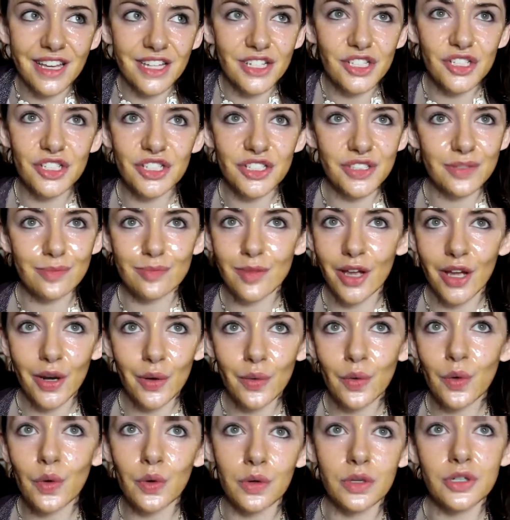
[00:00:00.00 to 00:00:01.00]
it just, I
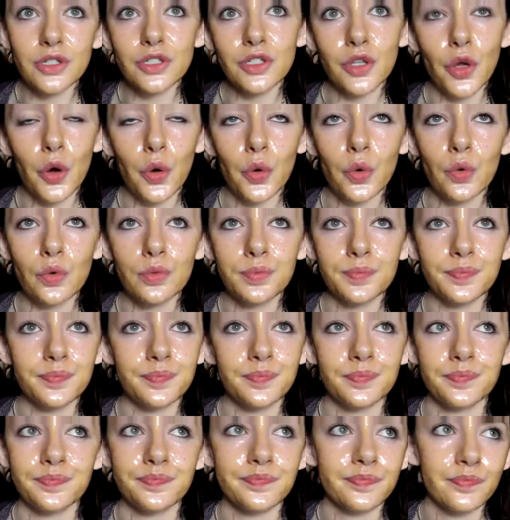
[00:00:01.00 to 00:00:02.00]
don't know, there's no
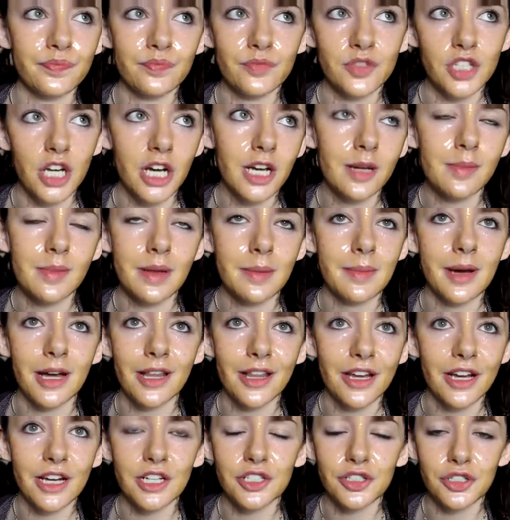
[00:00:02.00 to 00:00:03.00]
time them
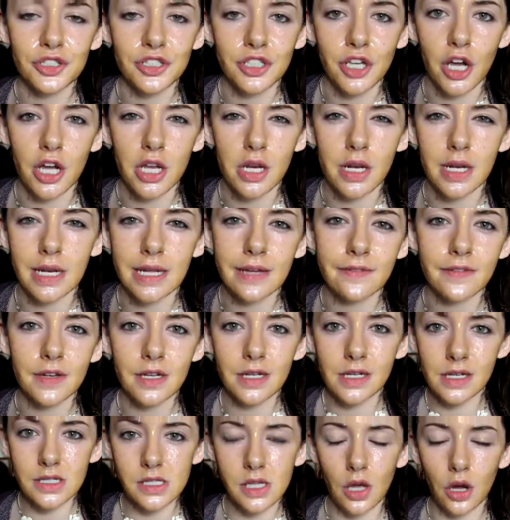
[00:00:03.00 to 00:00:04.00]
out. Like I just kind of leave
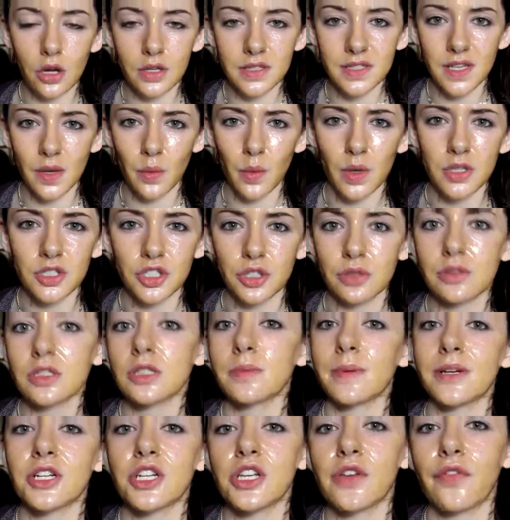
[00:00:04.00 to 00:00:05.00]
it as long as I want to. And
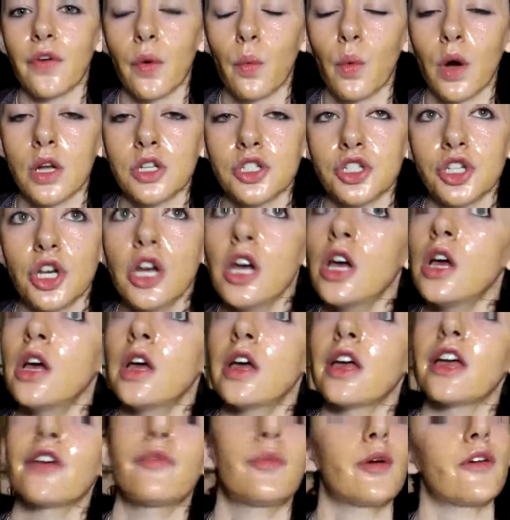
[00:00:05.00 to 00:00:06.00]
especially if I want,
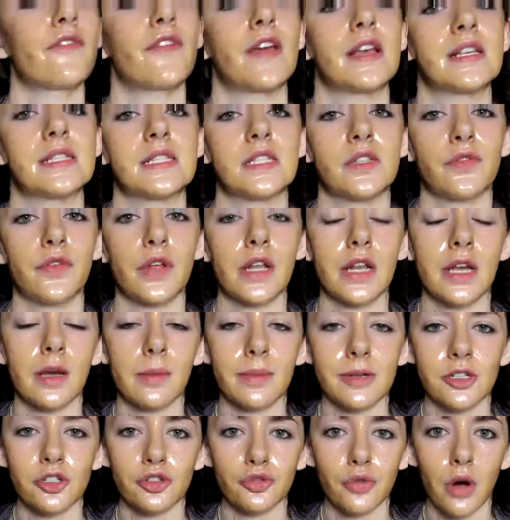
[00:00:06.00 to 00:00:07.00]
if my face is feeling
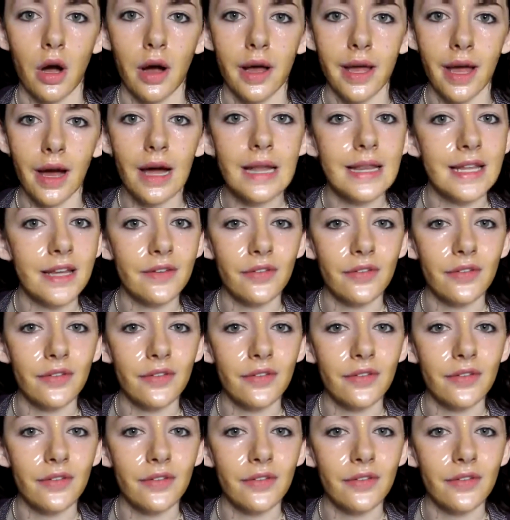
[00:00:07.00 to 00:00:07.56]
a bit dry, I'll